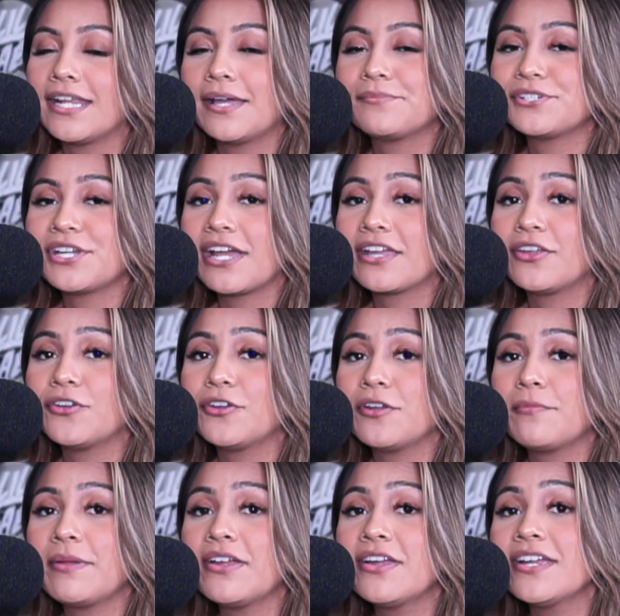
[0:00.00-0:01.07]
I'm Jackie
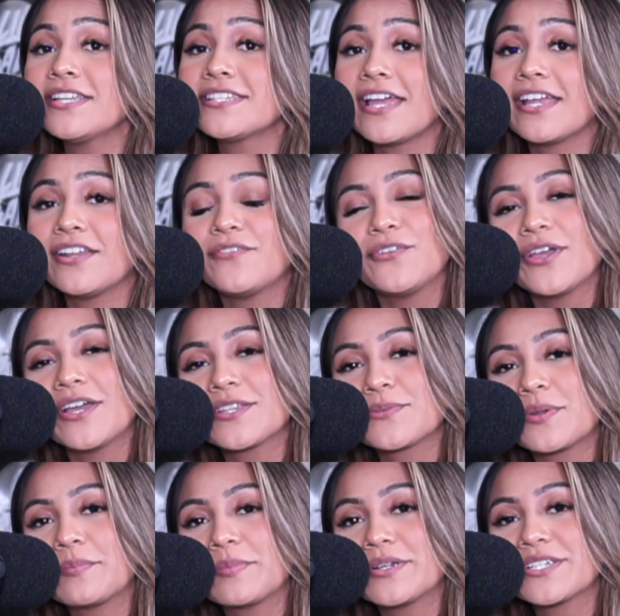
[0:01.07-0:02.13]
Ramirez. And if you guys want
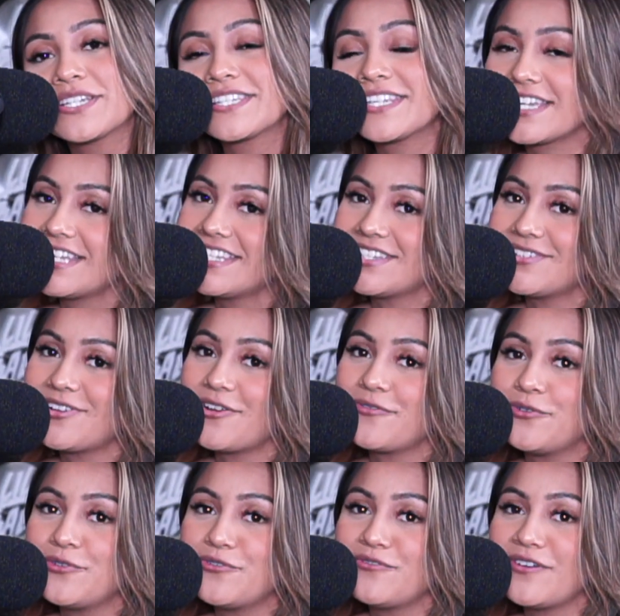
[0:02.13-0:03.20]
to purchase tickets to our
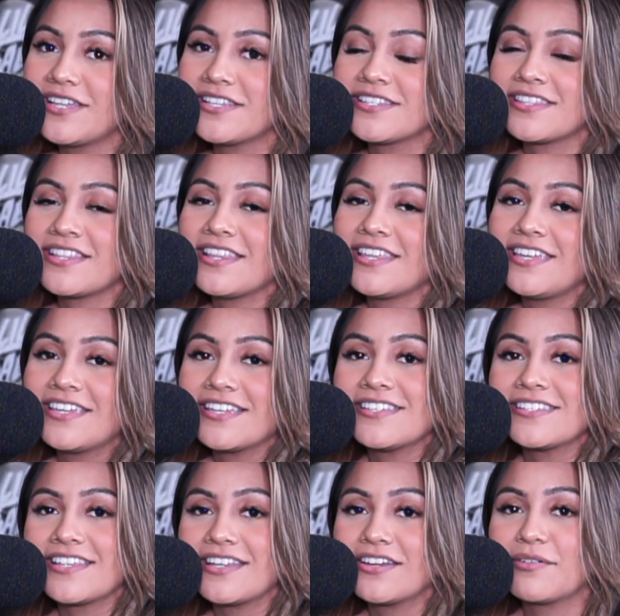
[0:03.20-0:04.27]
Food Fest, the link is
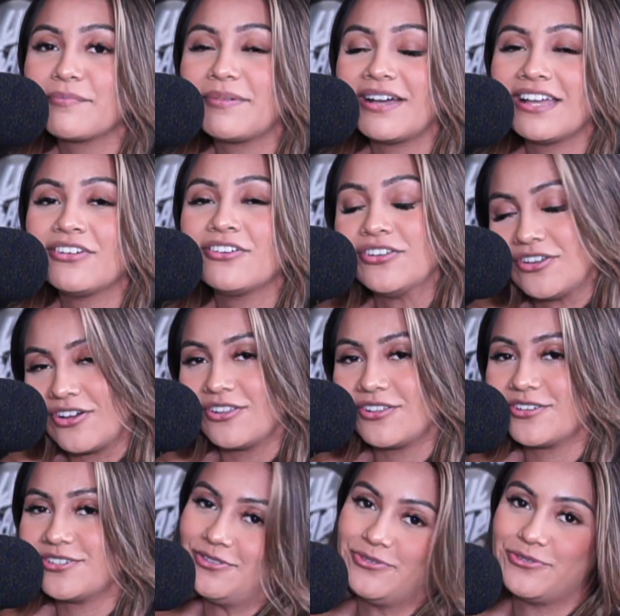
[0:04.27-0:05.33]
in our bio on all our
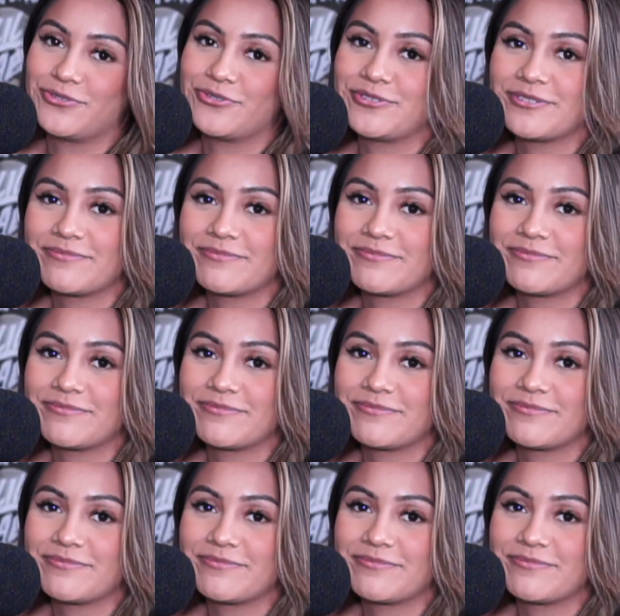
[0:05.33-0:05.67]
socials.